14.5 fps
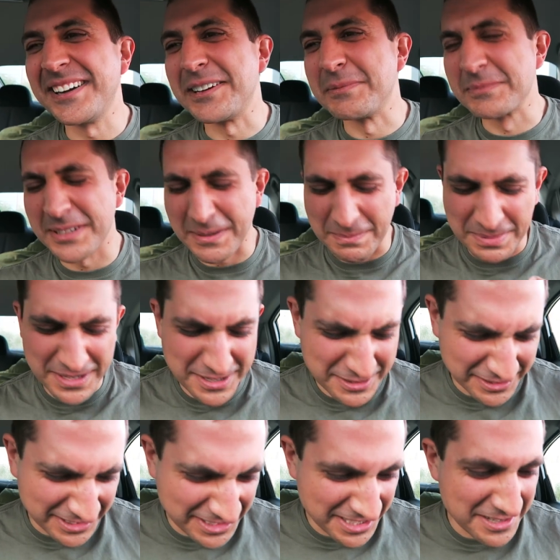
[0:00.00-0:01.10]
Oh, I'm gonna
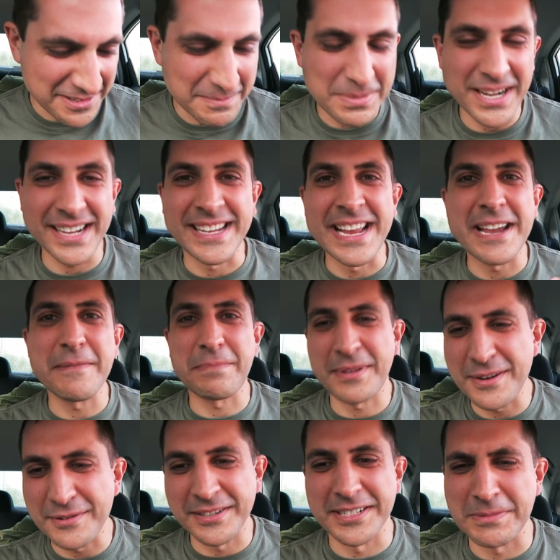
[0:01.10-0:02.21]
puke too, but I can't
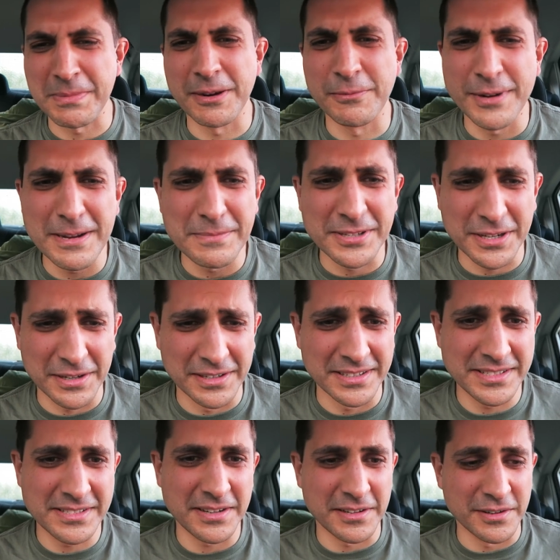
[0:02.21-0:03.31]
puke because my ribs hurt.
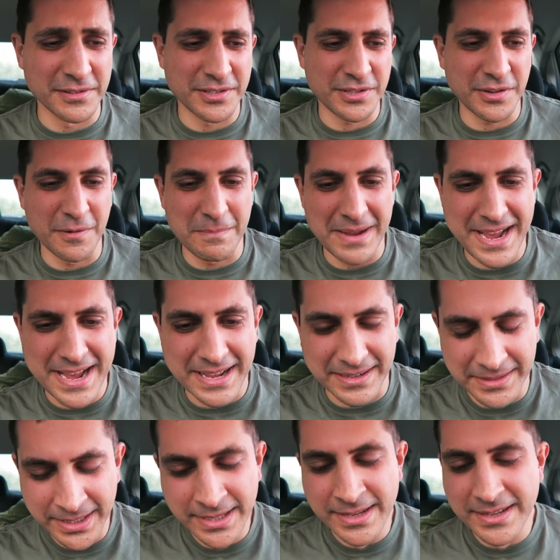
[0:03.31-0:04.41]
It's gonna hurt so
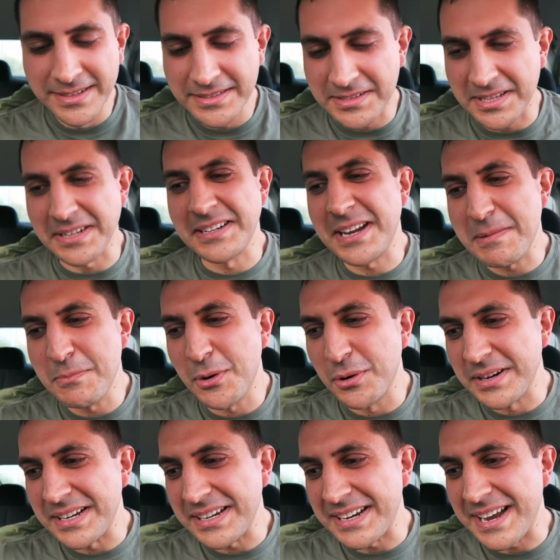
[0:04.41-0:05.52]
bad. Sunday
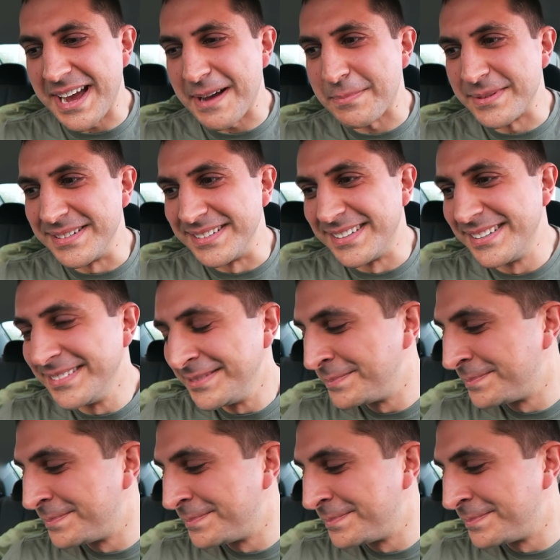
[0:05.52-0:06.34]
morning it happened.